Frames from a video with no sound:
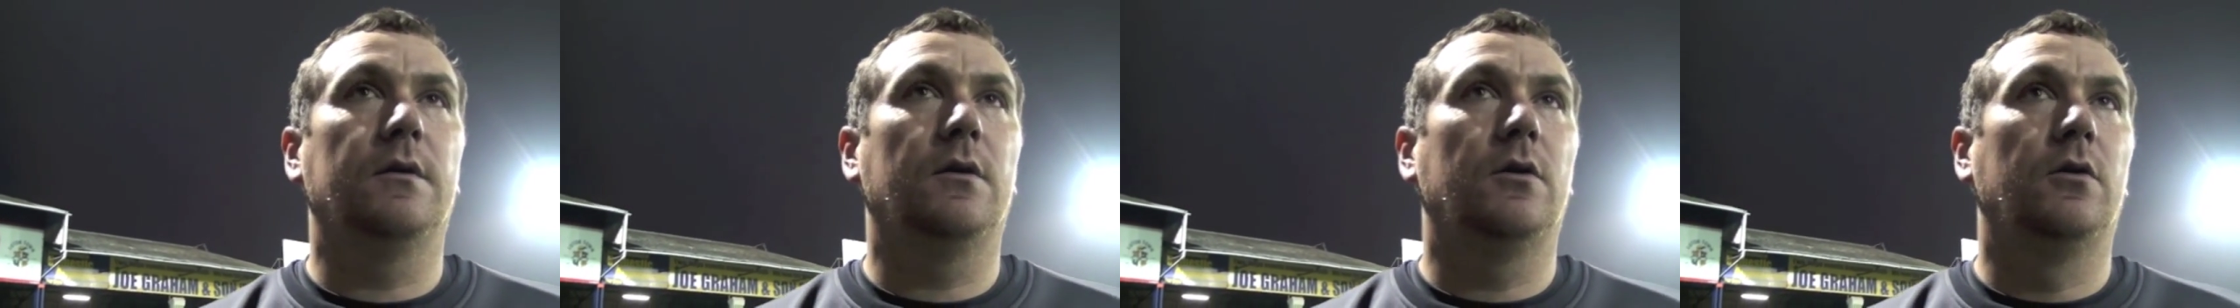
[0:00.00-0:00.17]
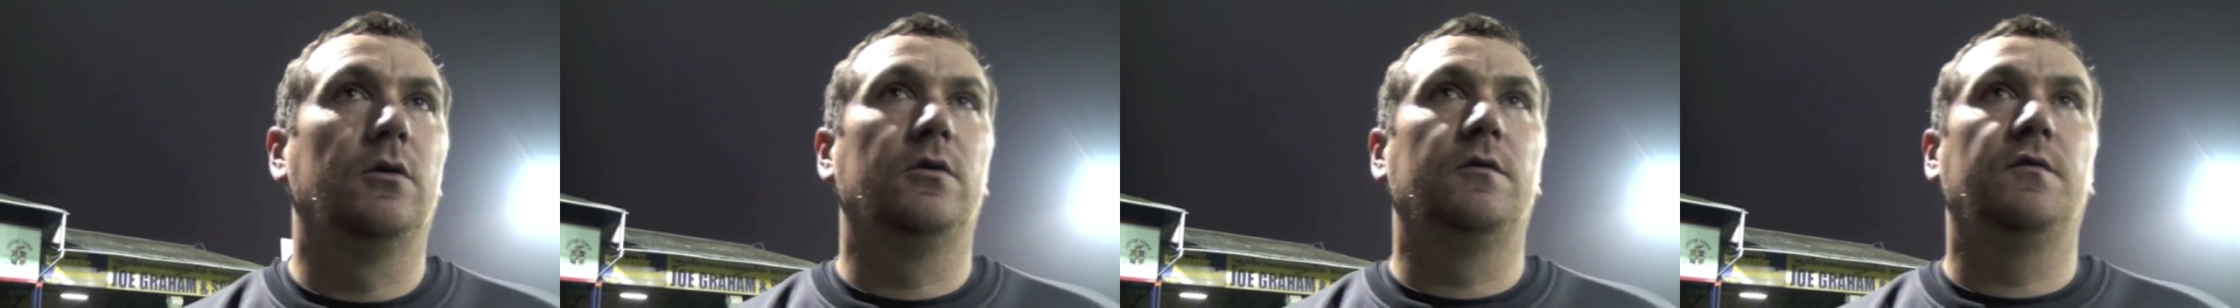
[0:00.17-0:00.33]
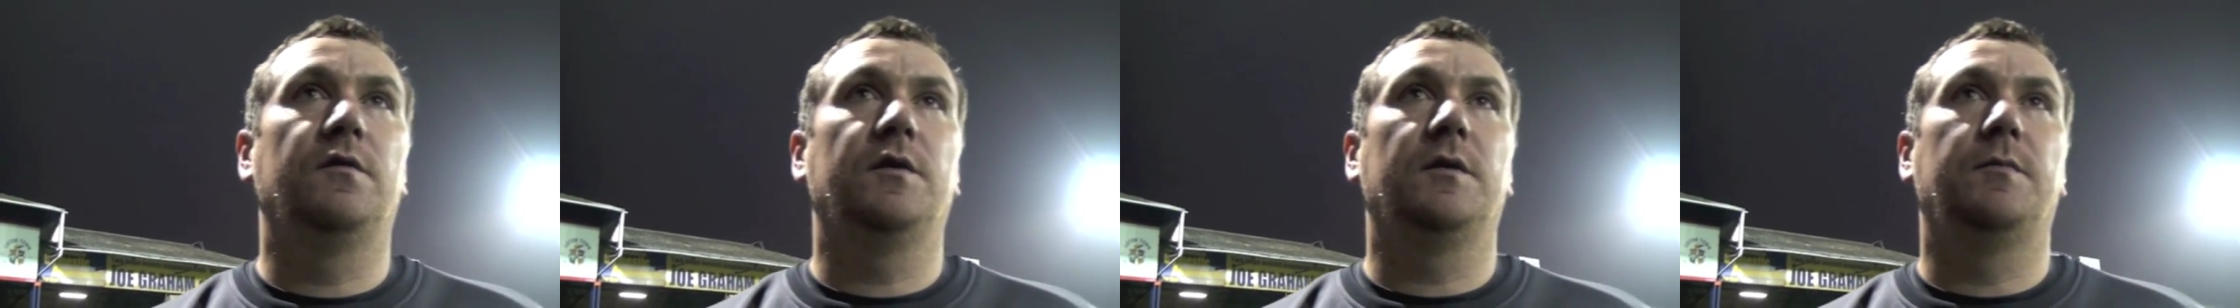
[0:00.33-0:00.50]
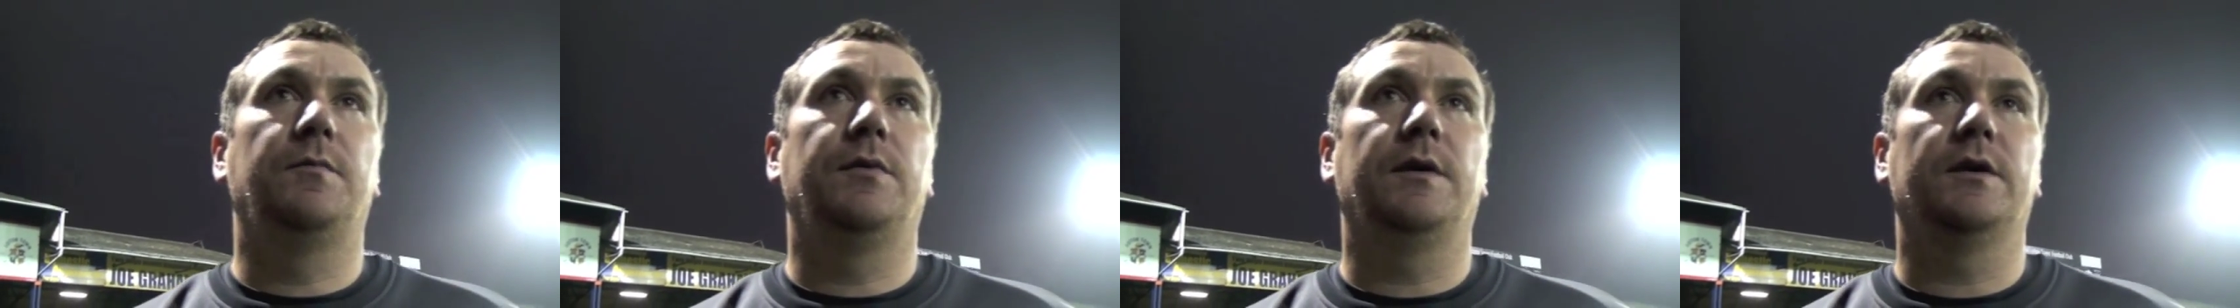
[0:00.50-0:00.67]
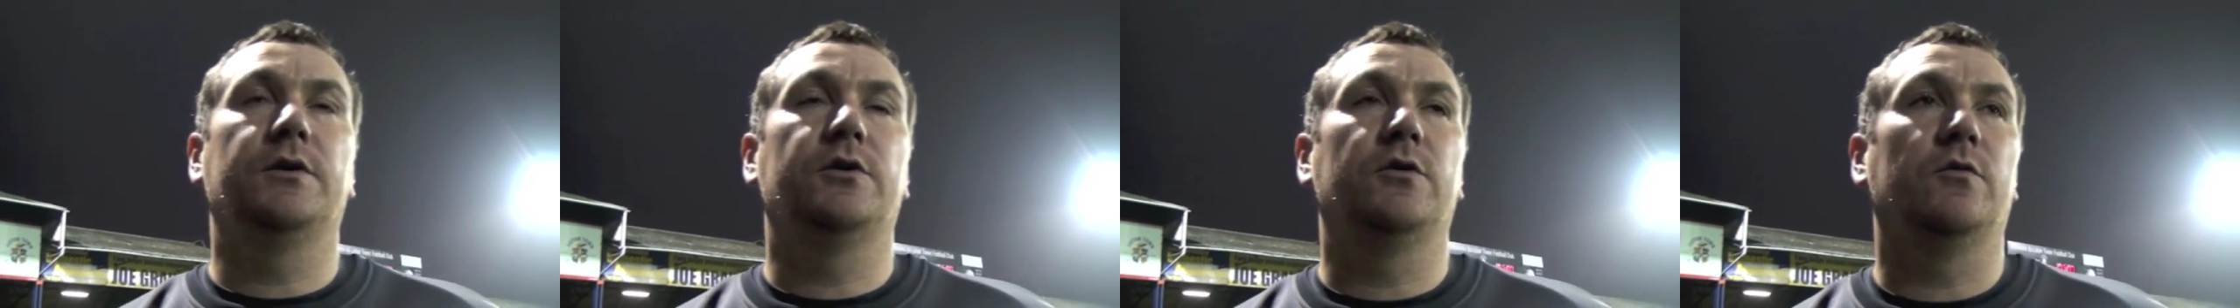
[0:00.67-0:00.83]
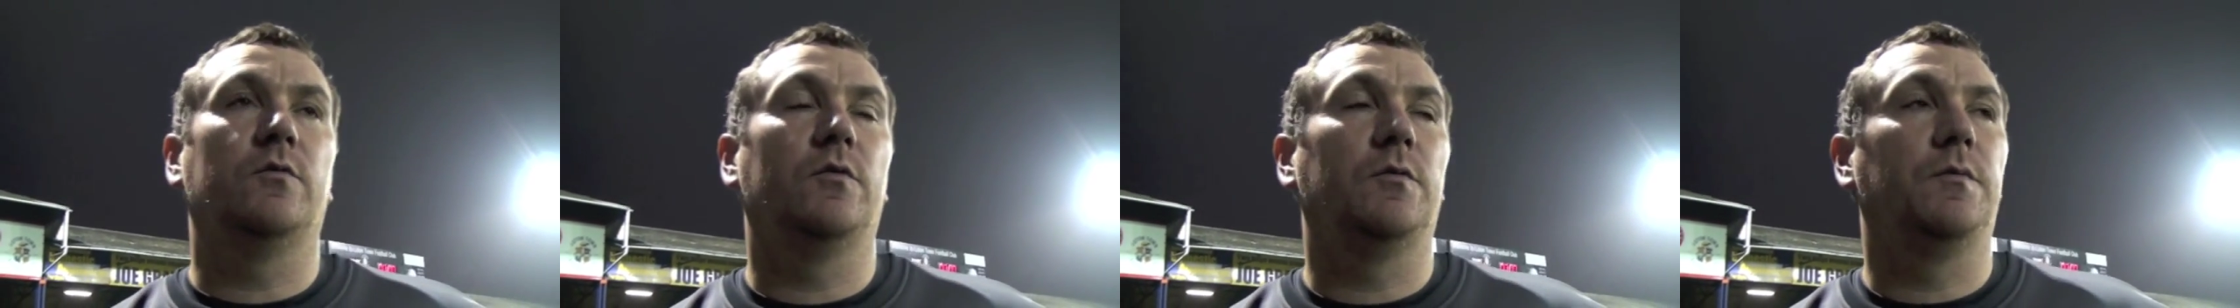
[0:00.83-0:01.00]
all over the
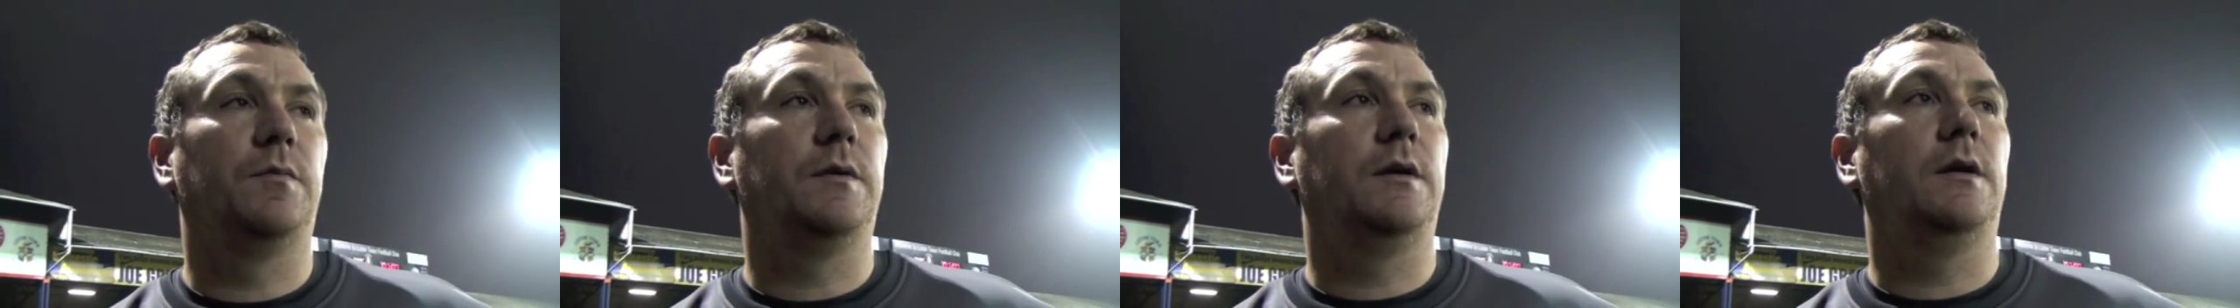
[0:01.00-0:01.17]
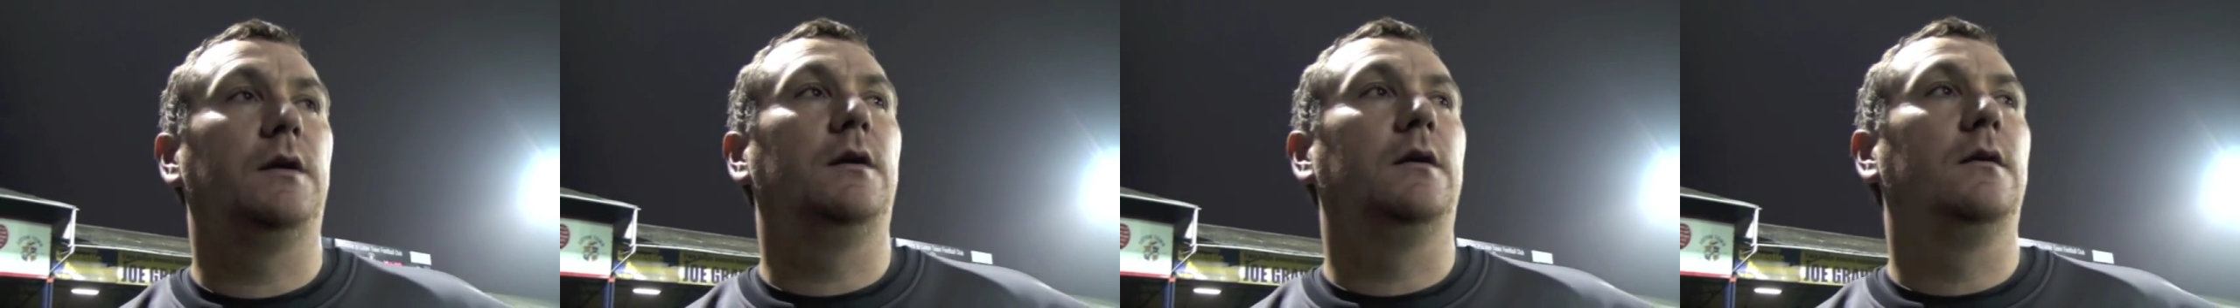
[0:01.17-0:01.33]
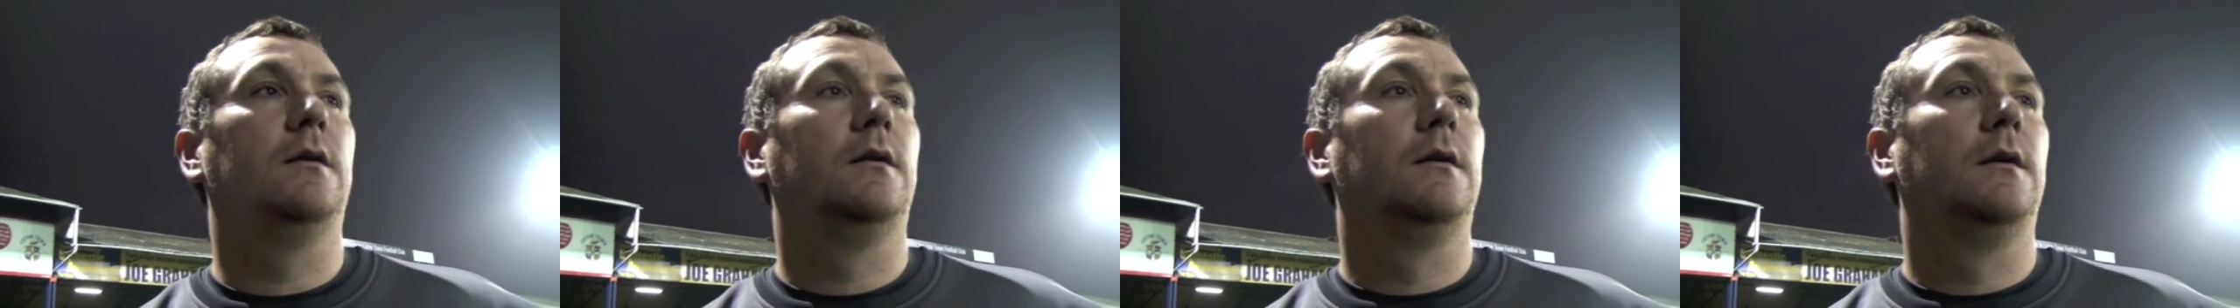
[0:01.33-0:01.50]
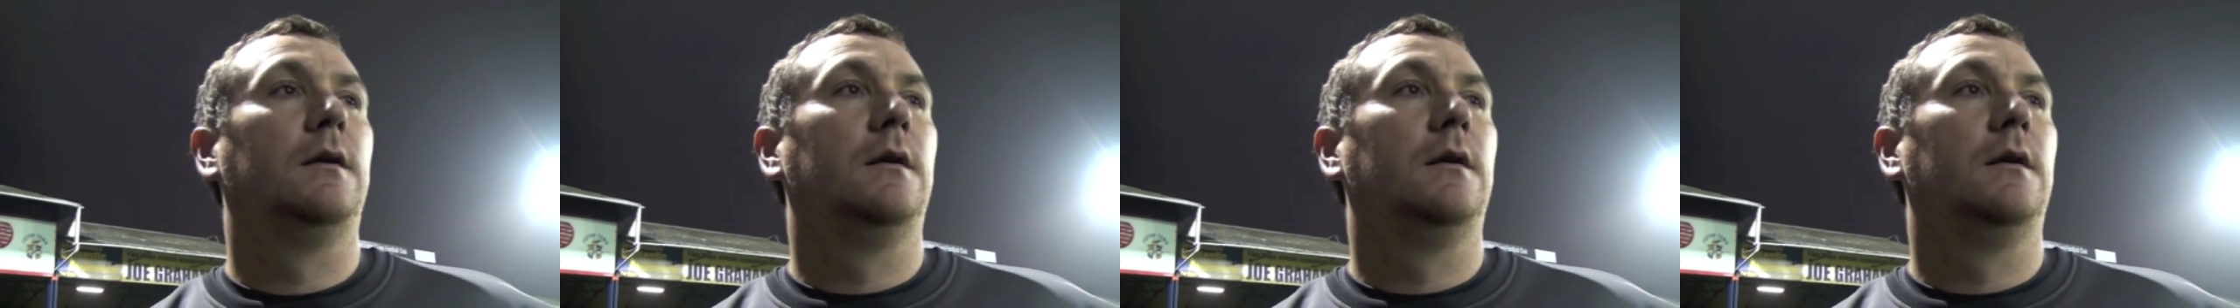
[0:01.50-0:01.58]
pitch it would be it